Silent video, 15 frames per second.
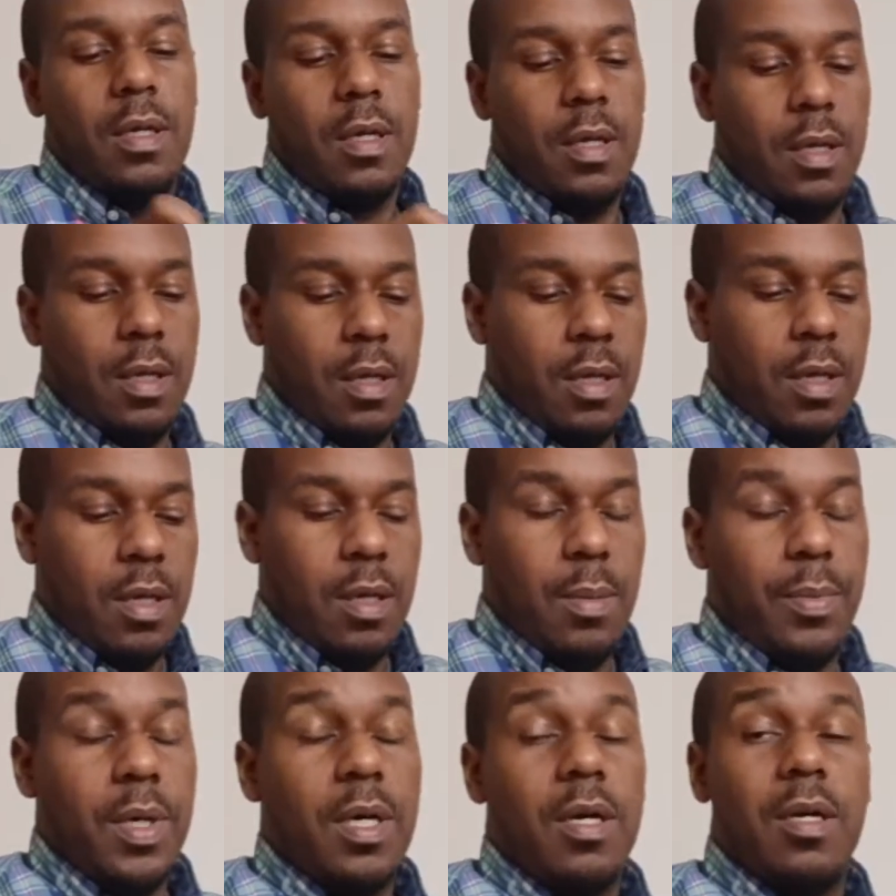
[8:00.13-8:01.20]

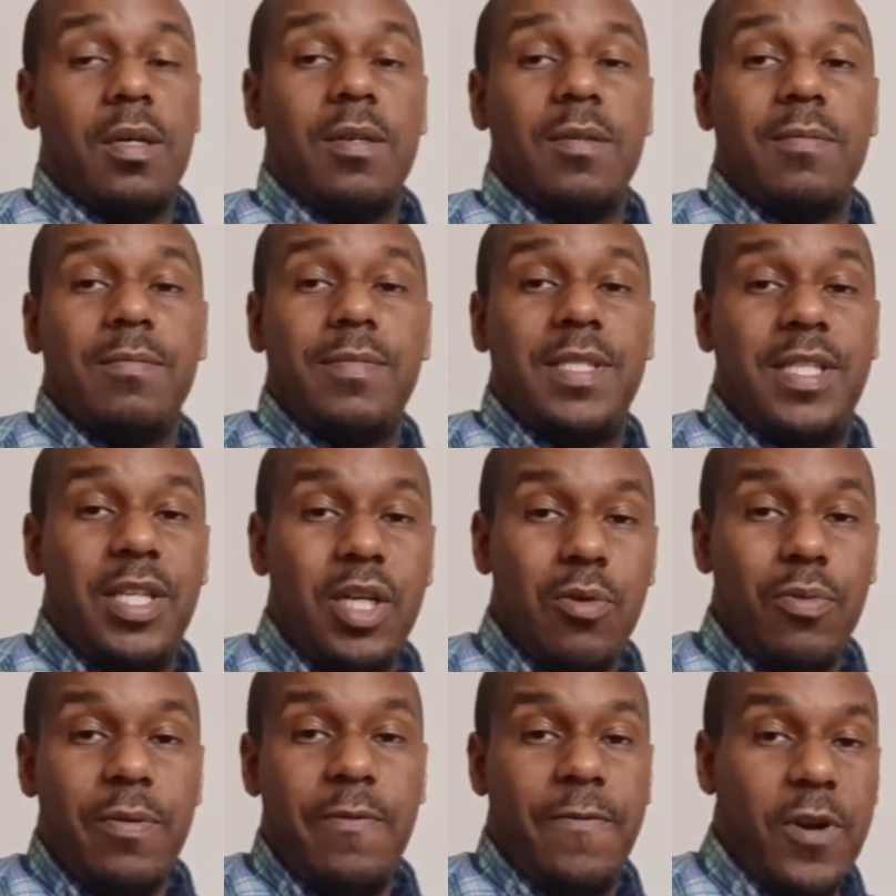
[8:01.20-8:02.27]
but still
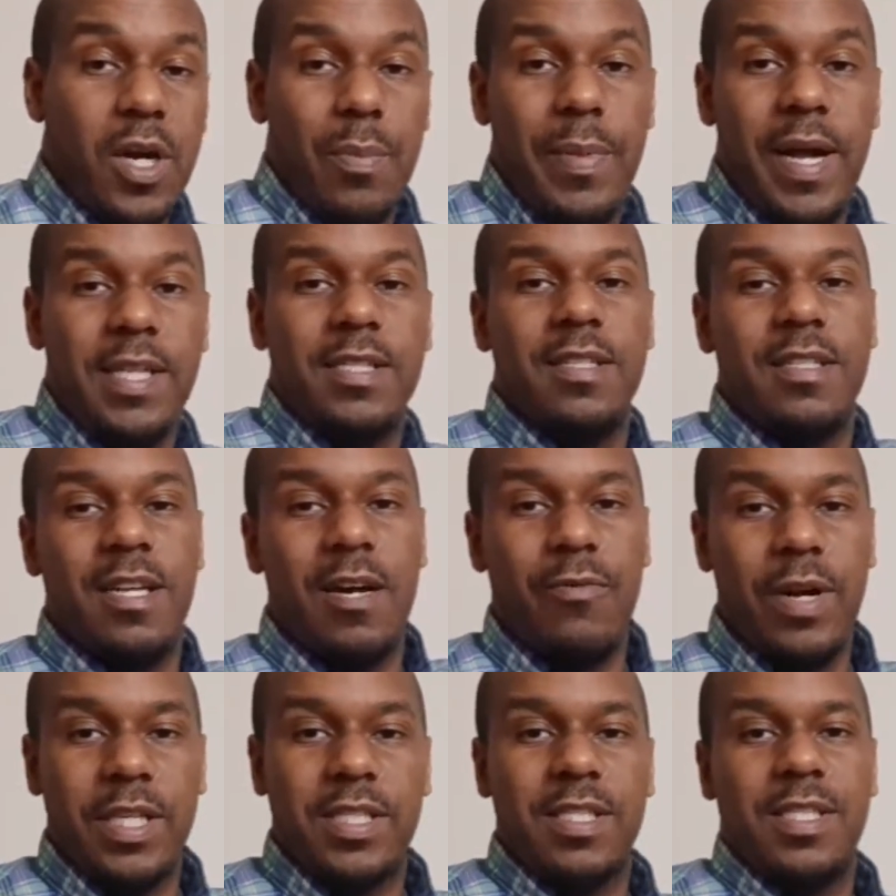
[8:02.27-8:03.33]
refer back to the
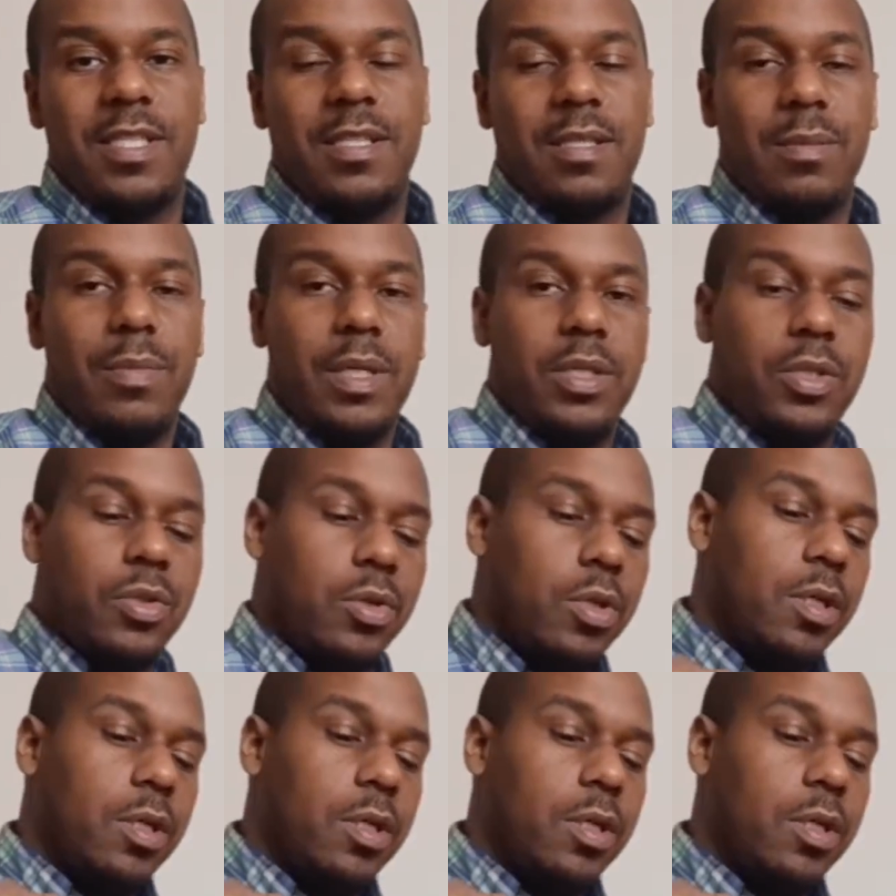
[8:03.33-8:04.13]
directions just to make sure.